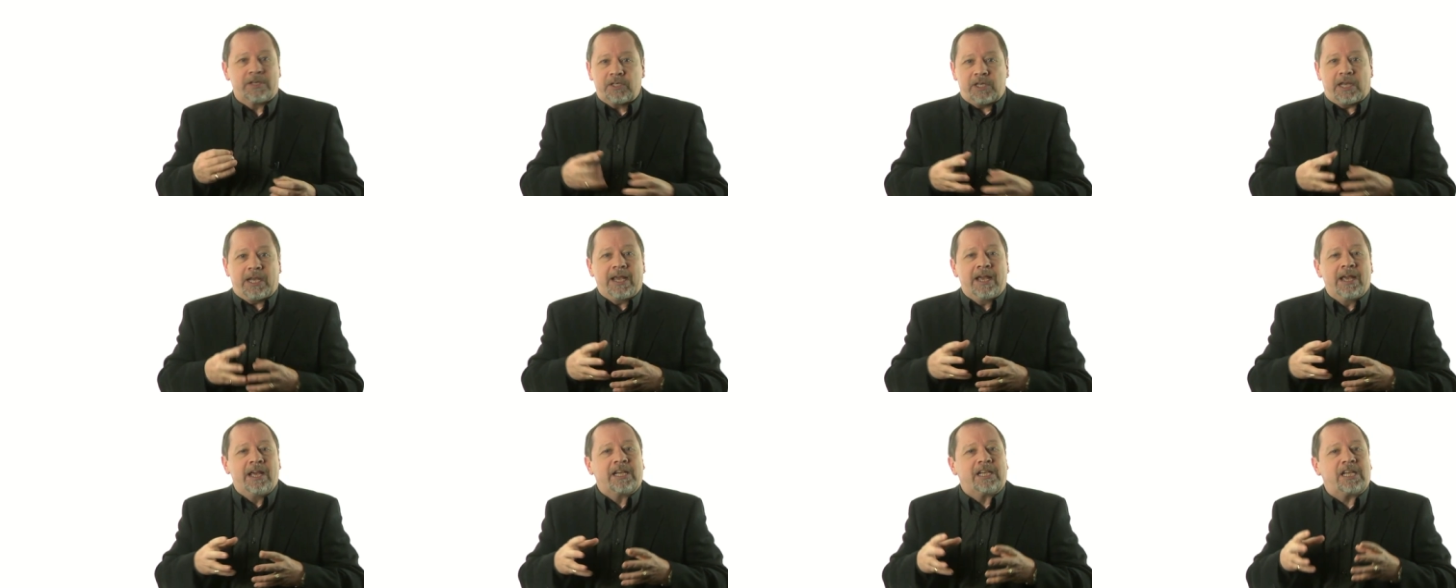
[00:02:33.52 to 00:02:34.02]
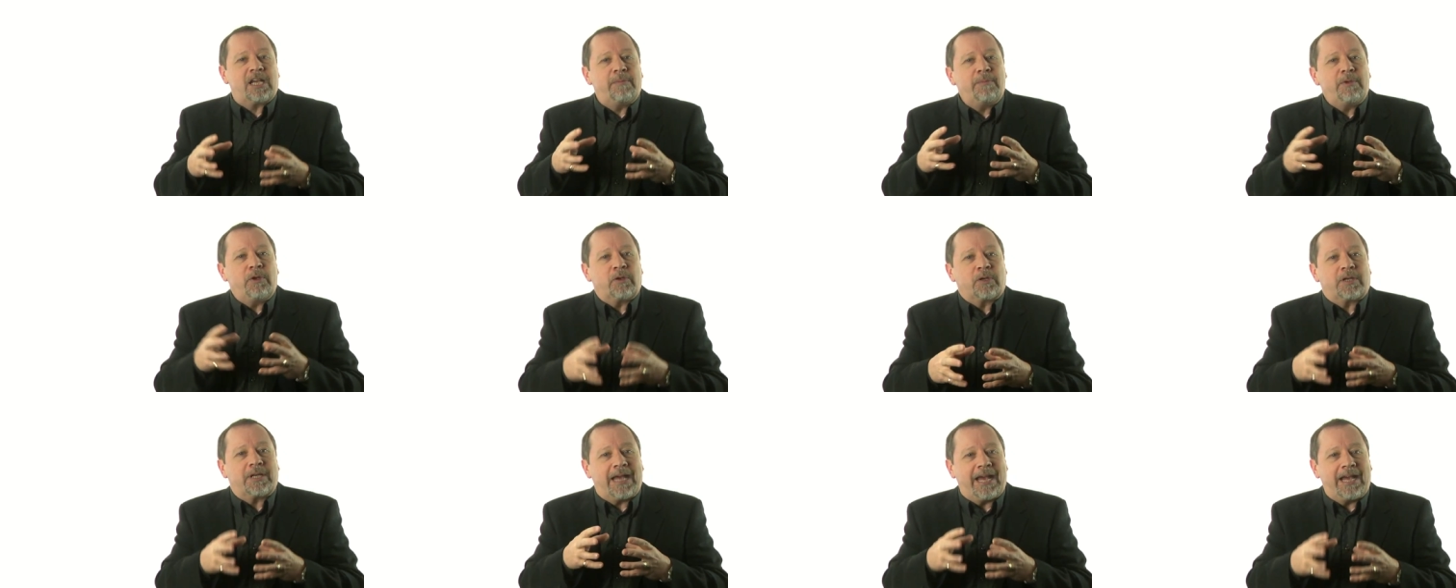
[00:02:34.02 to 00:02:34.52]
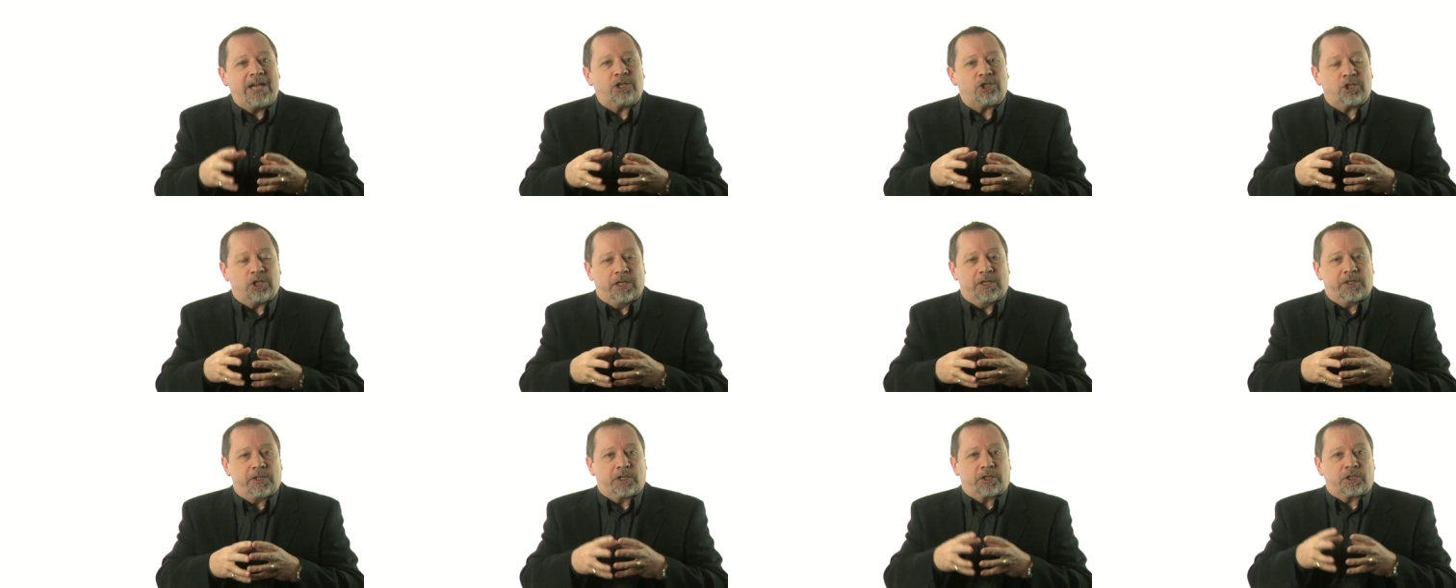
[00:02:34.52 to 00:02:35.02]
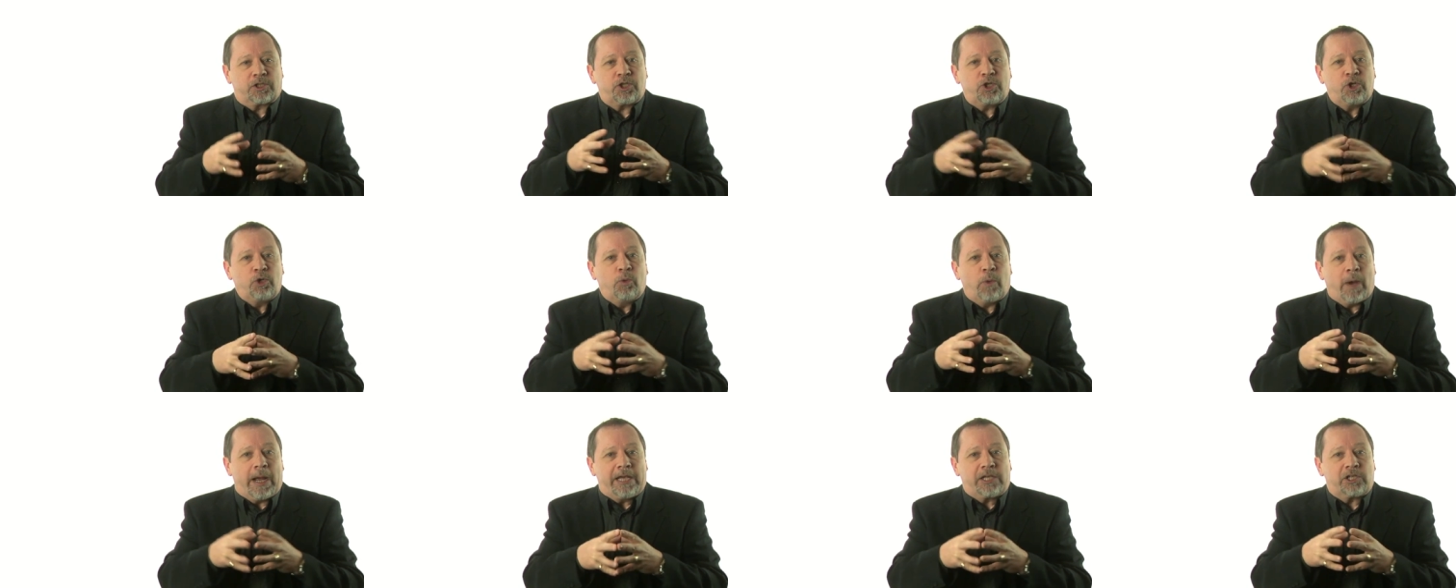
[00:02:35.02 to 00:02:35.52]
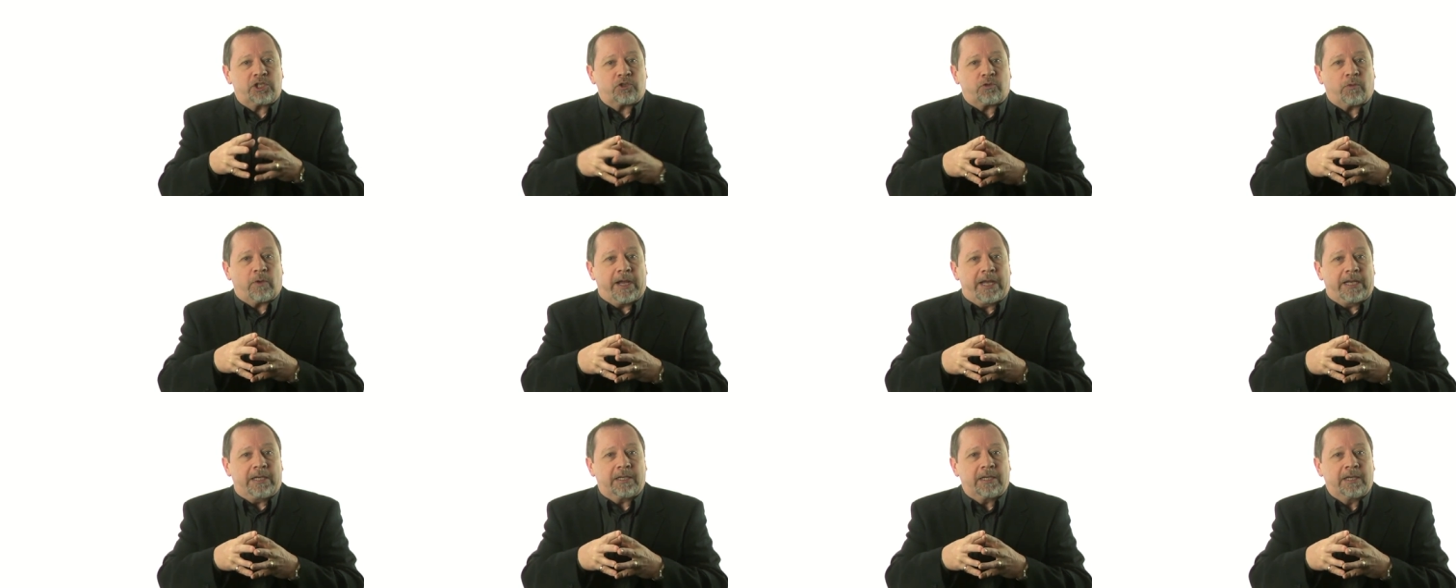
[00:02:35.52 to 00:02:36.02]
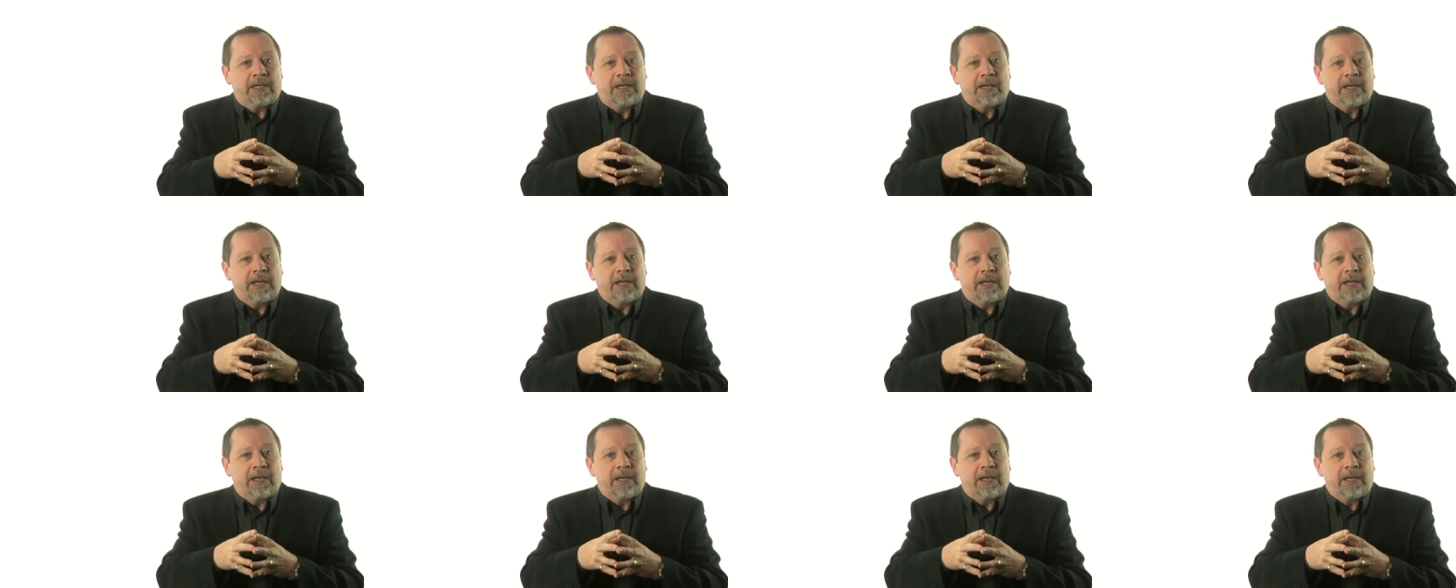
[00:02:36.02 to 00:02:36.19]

See, communication is a two-way street.